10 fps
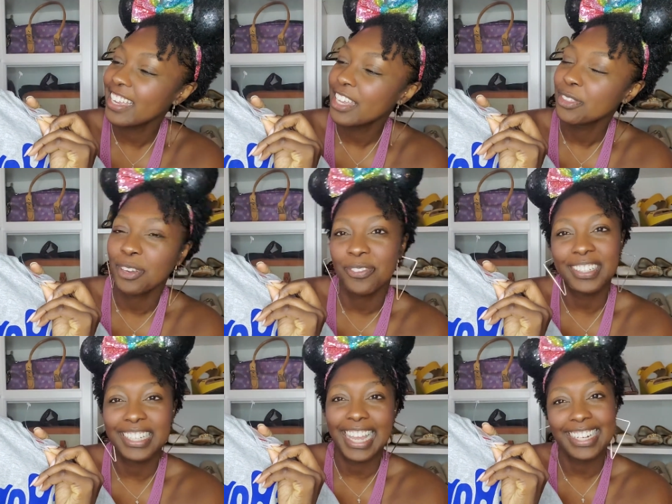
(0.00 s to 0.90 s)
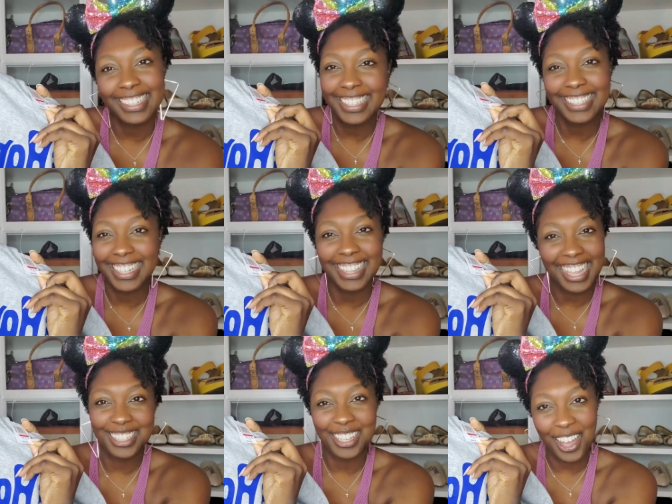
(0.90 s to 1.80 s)
Thrifting at Disney,
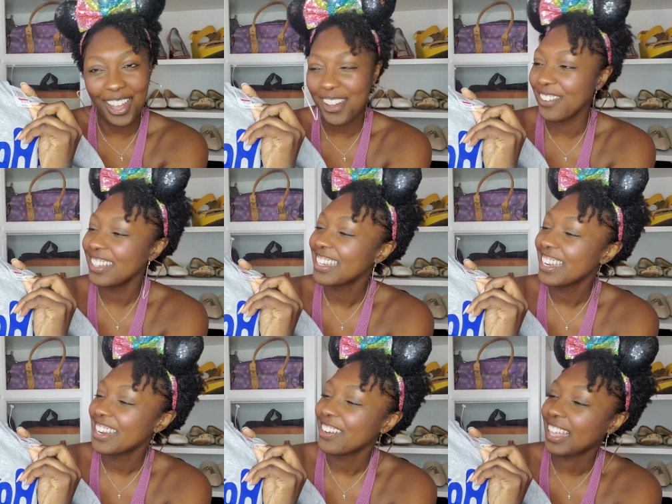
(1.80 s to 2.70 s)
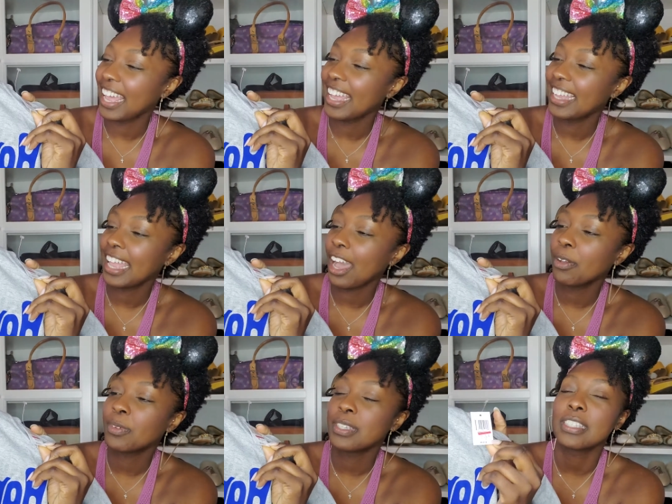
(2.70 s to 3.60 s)
let's go! Okay, now
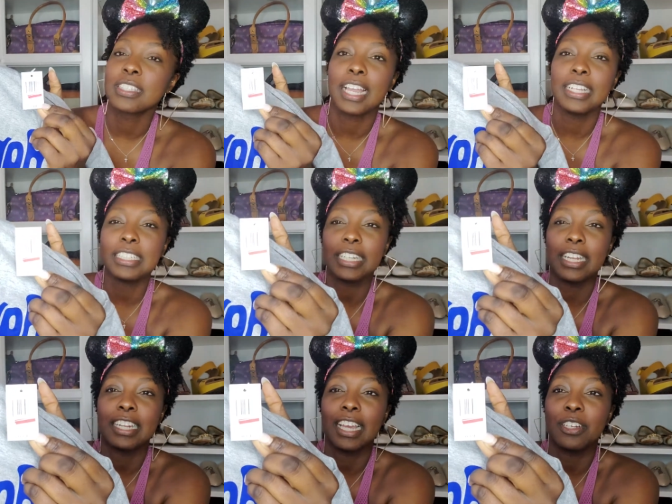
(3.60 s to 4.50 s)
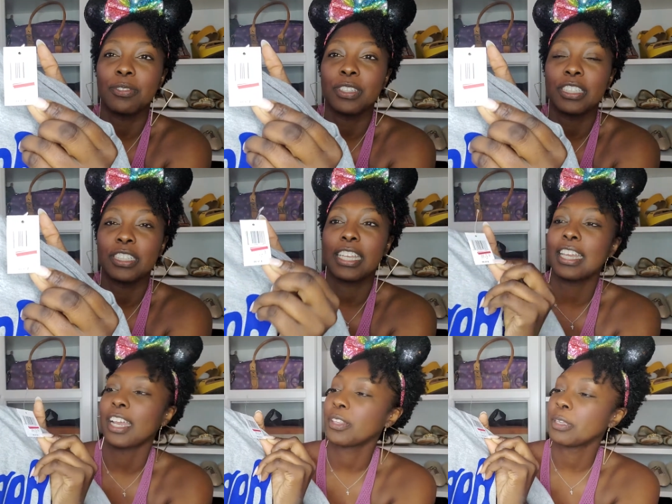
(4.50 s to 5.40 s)
it was $19.99 originally,
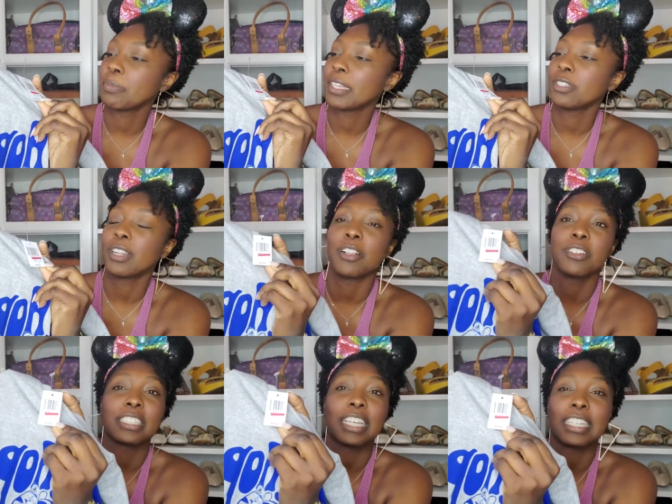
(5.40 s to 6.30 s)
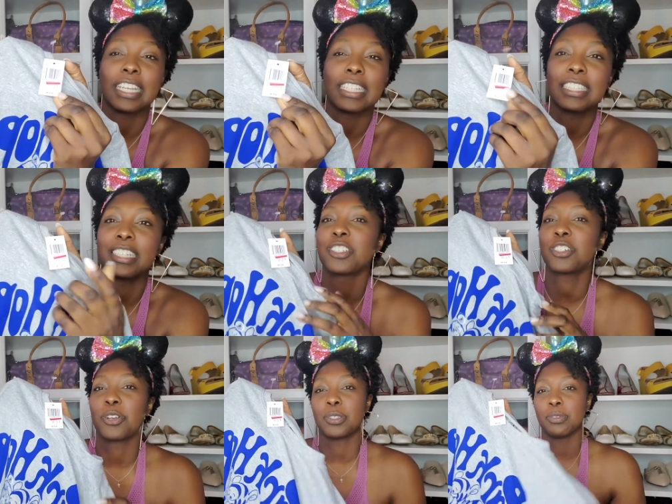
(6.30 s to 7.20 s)
and I only paid $2.98. Your
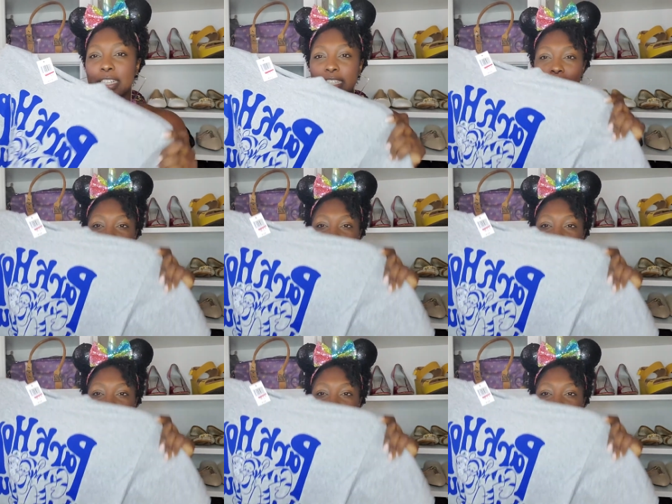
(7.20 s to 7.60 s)
girl was trying to save